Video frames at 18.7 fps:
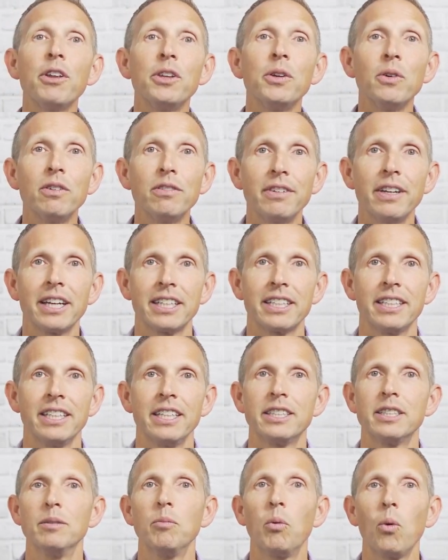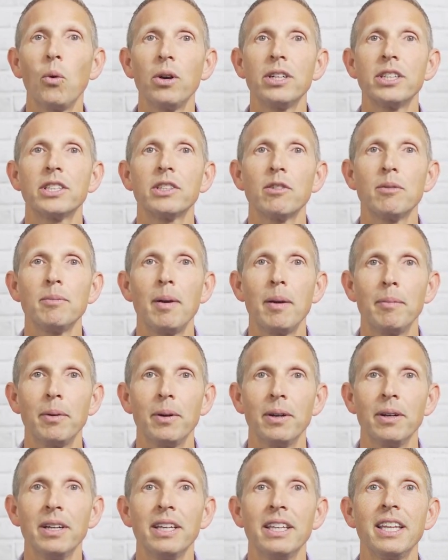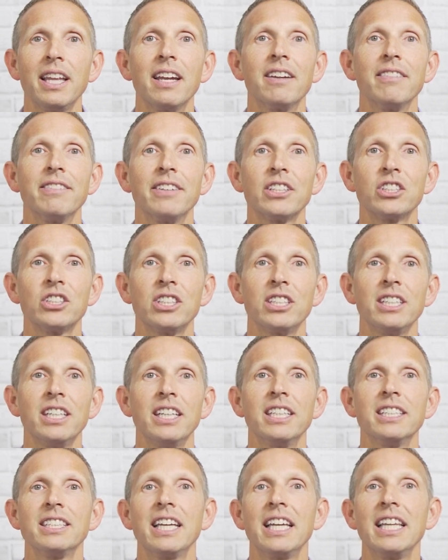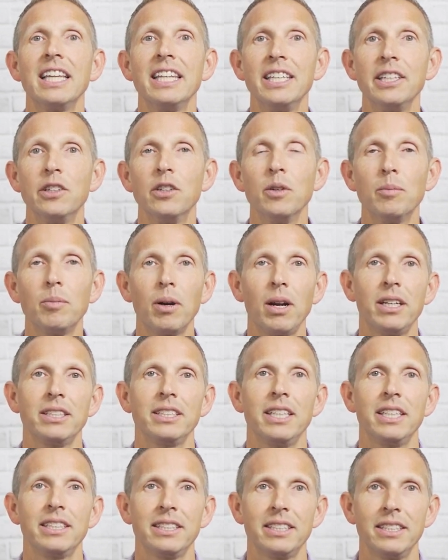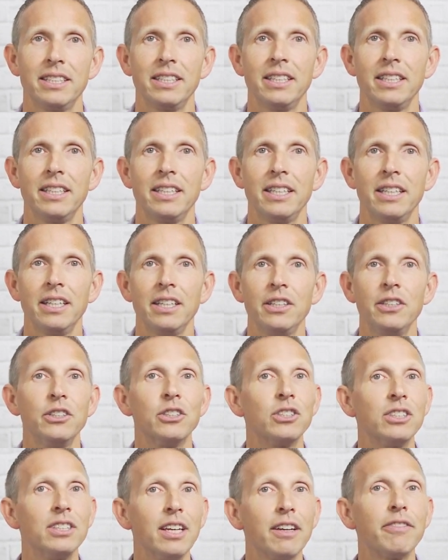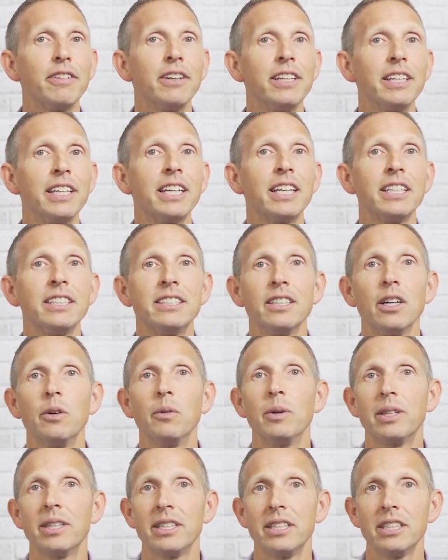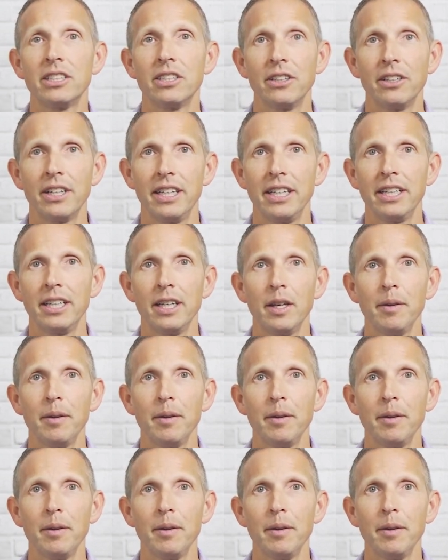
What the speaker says: you evict, it's important to remember that eviction is a legal process. You should definitely consult with an attorney